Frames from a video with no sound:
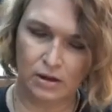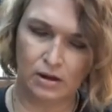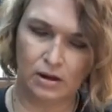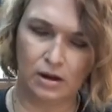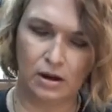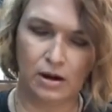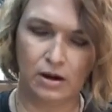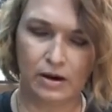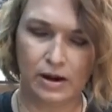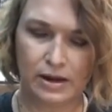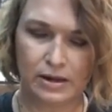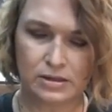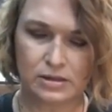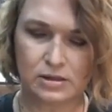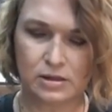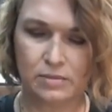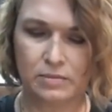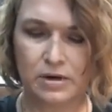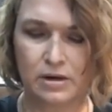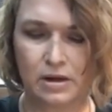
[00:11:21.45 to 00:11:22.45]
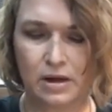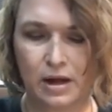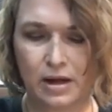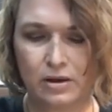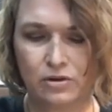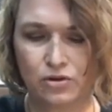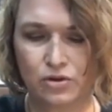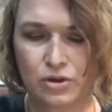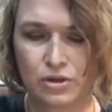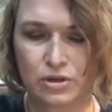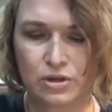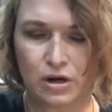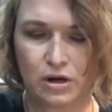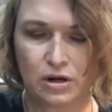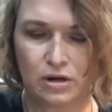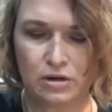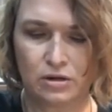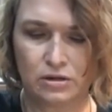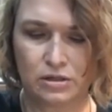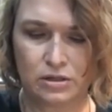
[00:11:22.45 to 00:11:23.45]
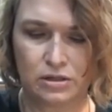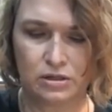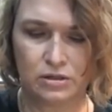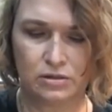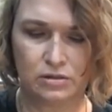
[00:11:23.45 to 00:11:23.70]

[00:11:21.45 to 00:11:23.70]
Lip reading: All right, so I'm going to kind of just start.